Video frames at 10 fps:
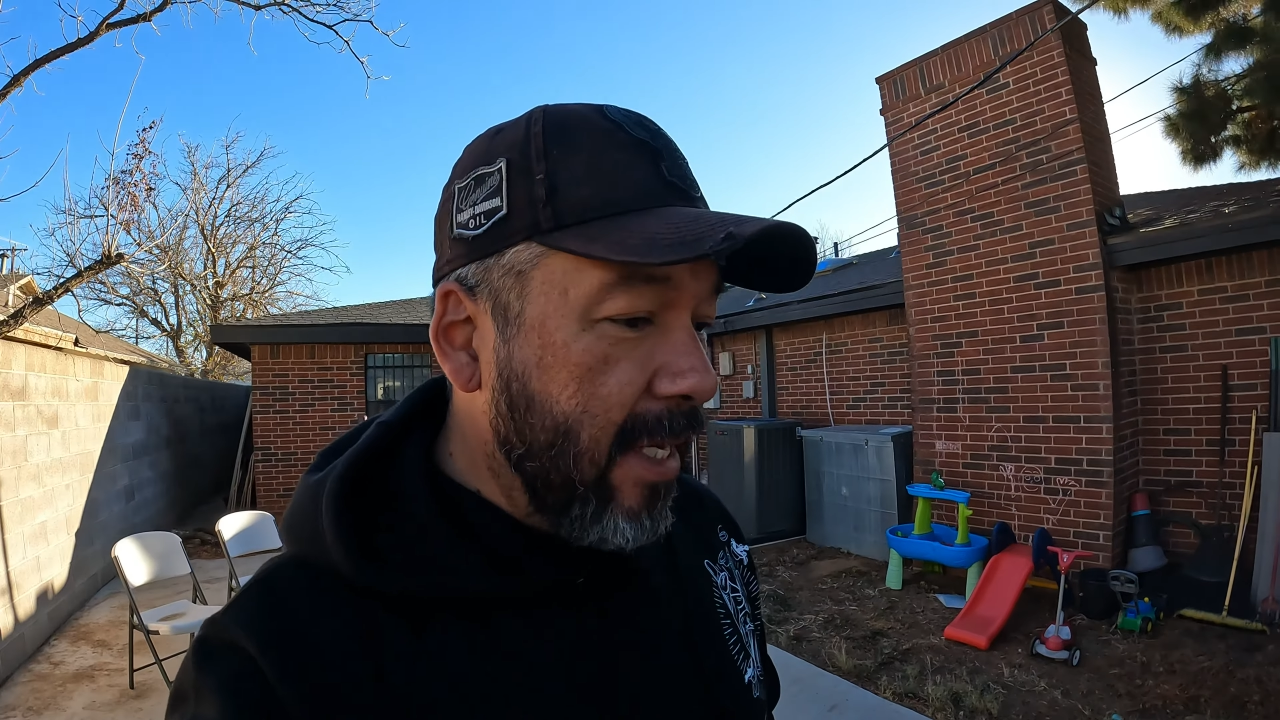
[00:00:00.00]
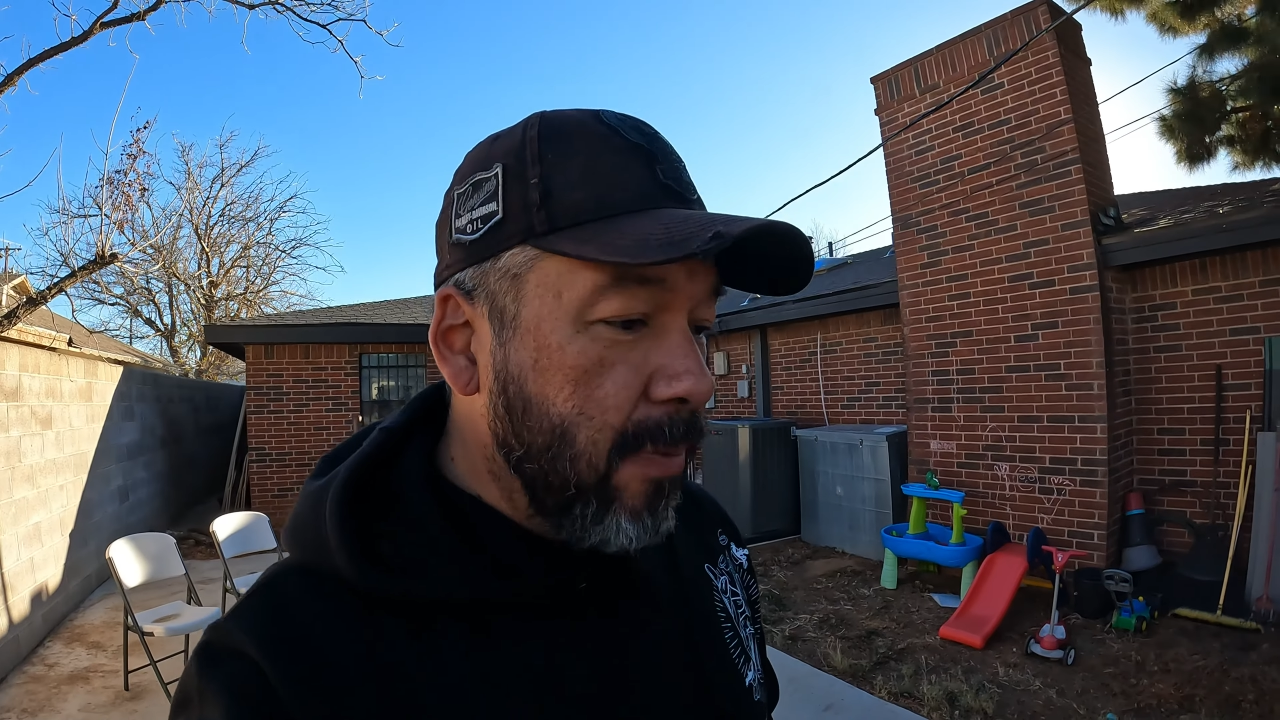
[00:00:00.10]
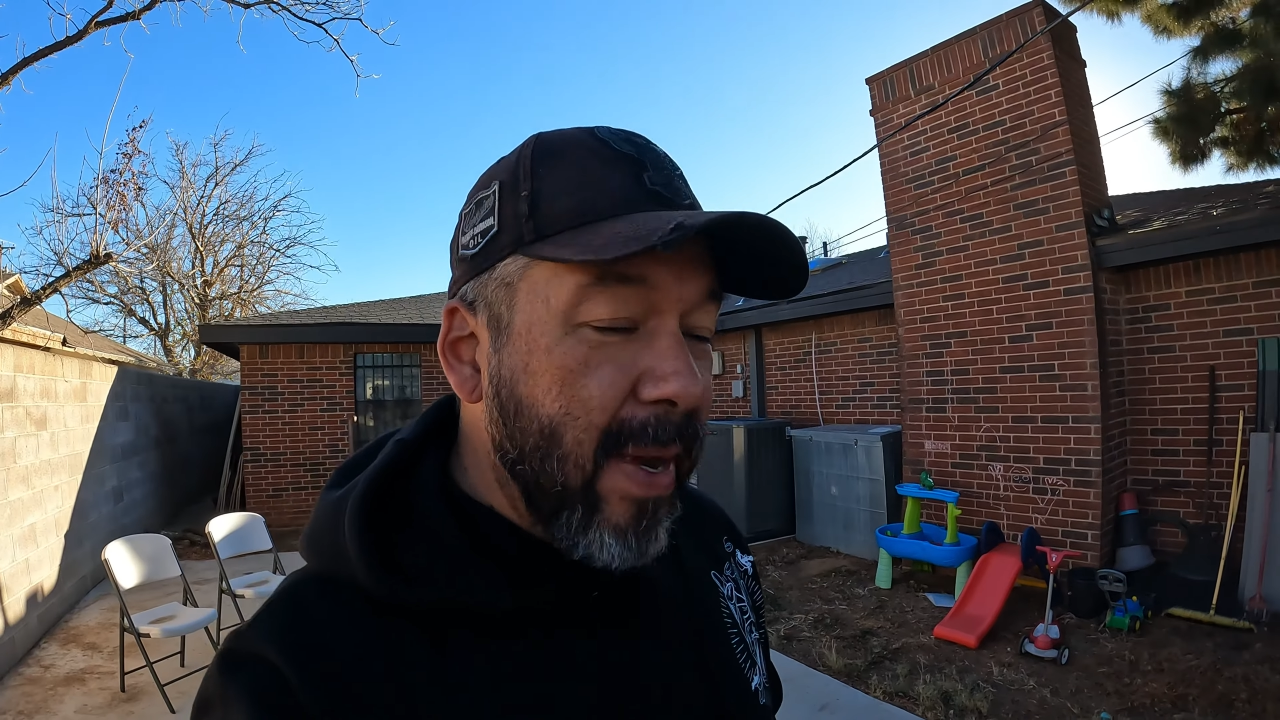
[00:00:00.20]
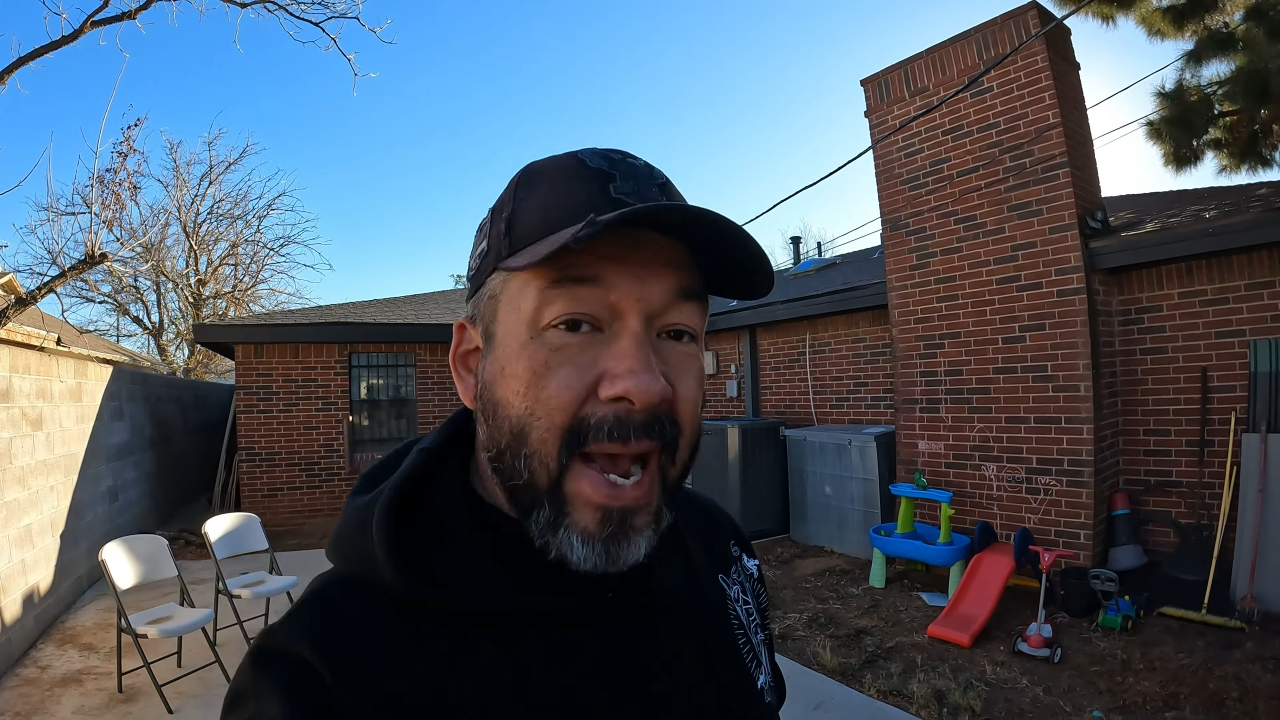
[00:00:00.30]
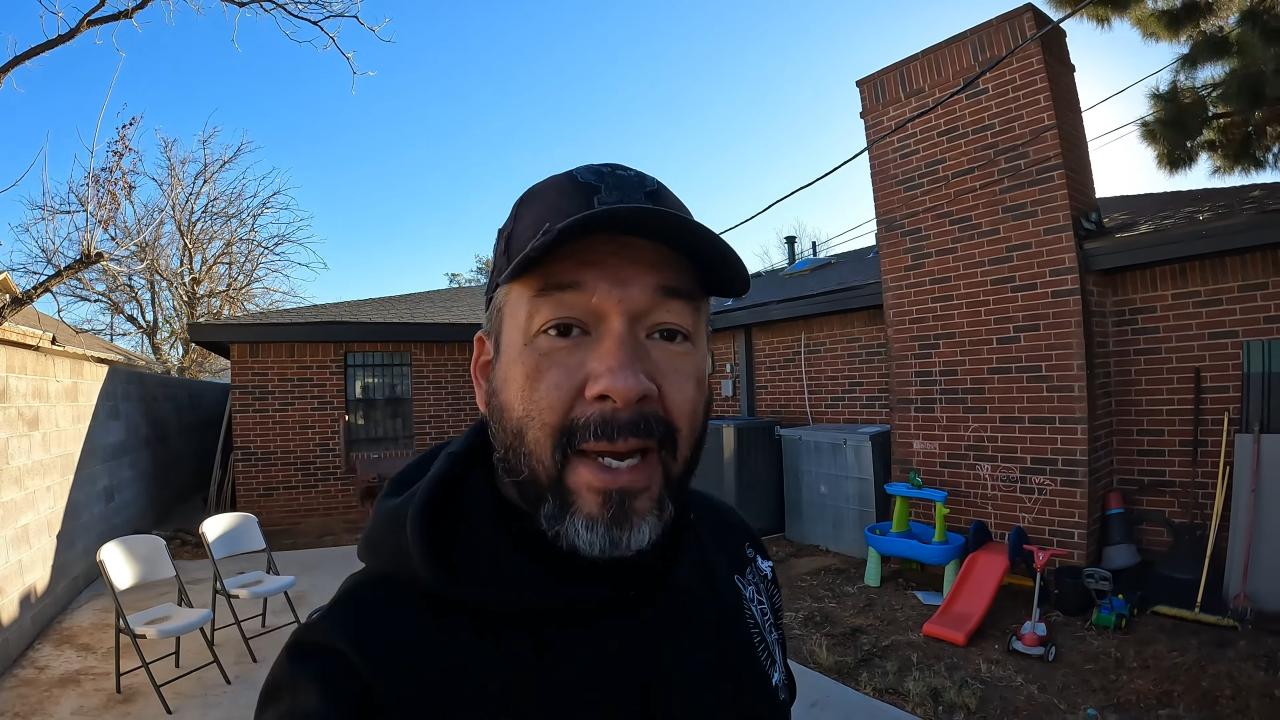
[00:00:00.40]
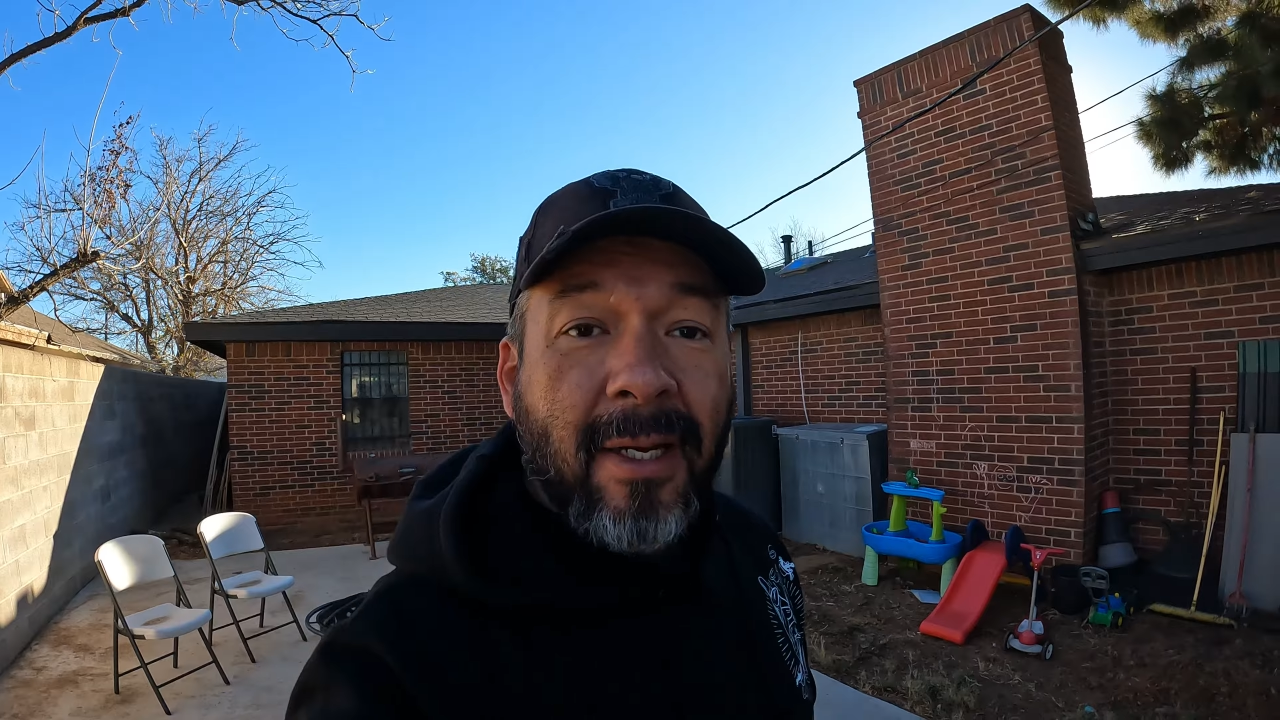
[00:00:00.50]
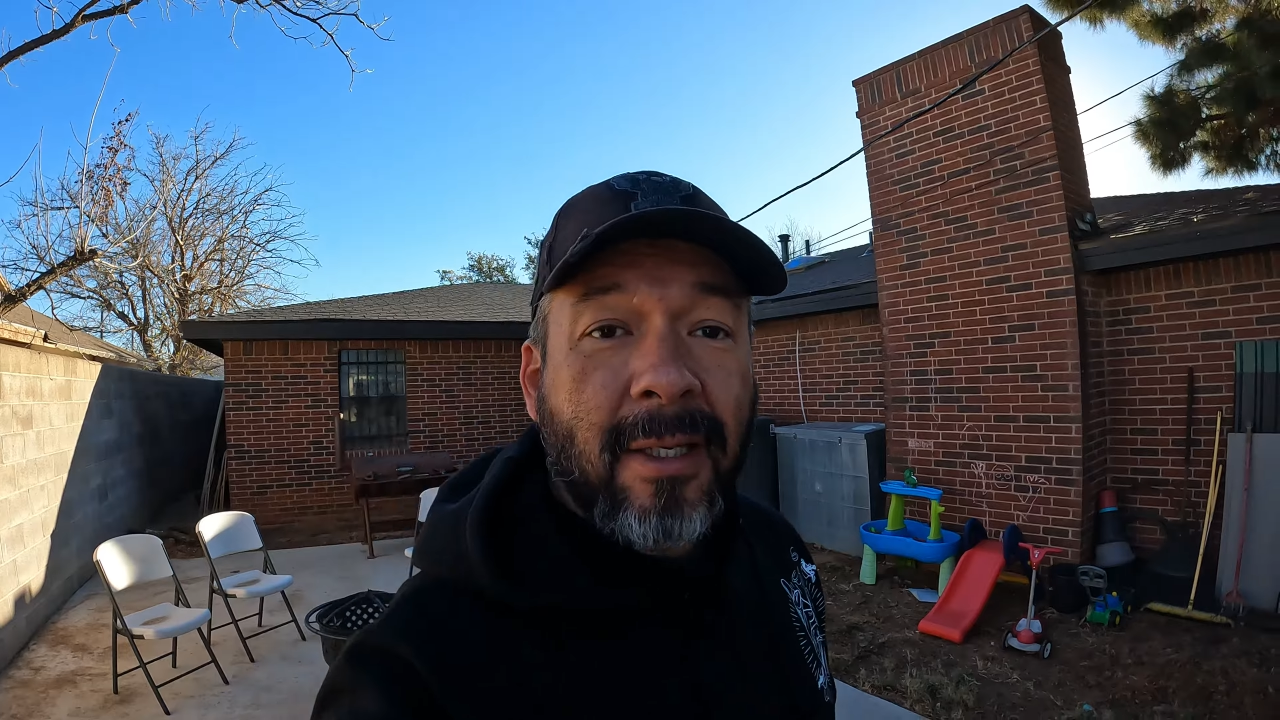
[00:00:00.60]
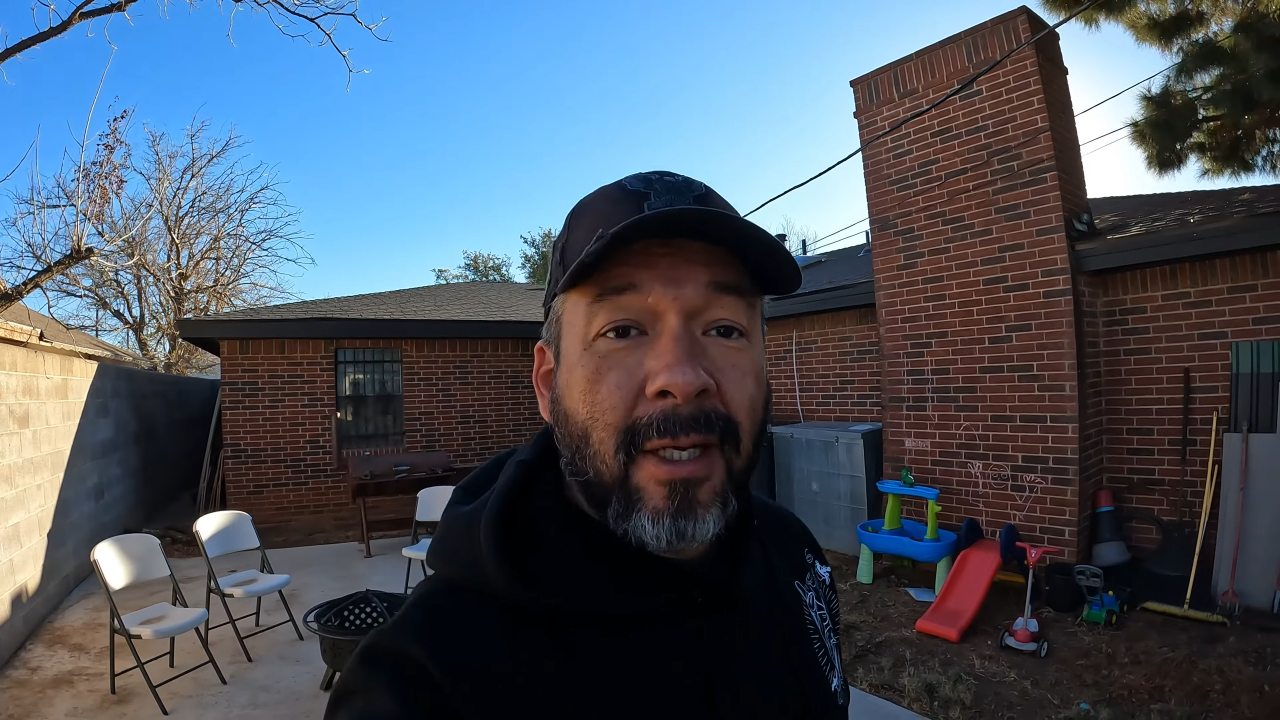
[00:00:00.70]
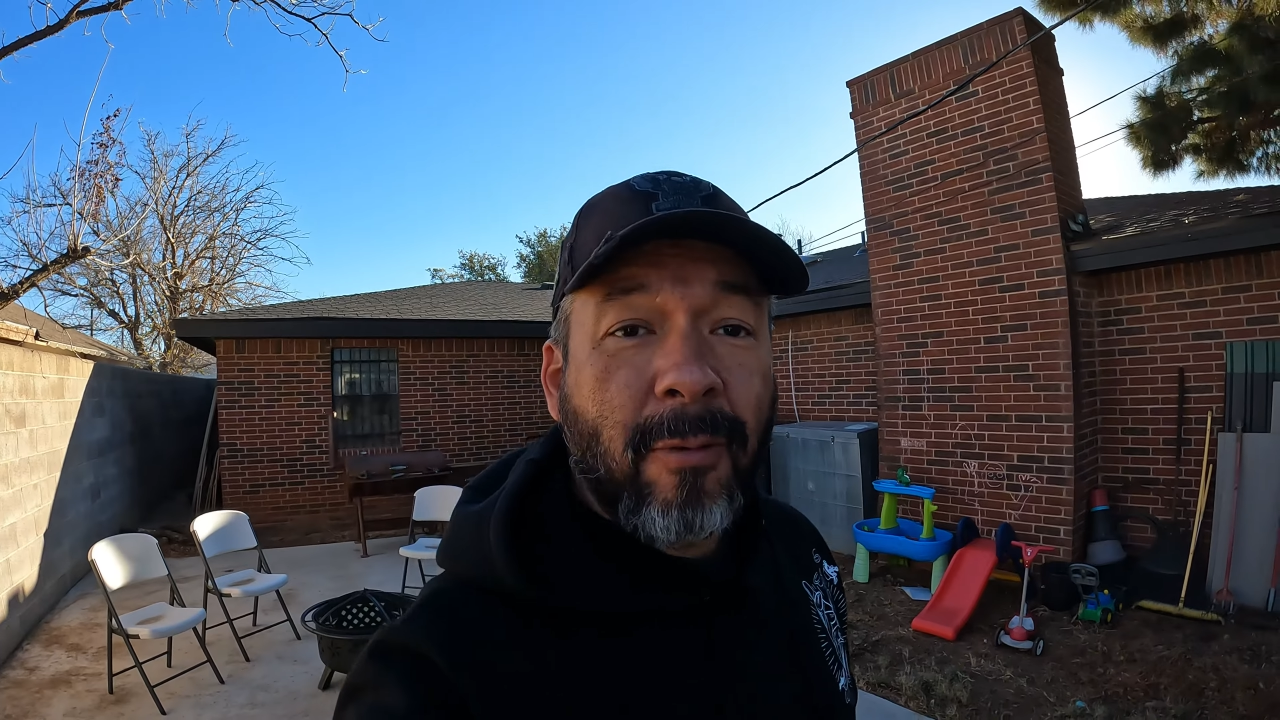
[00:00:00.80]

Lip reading: he's back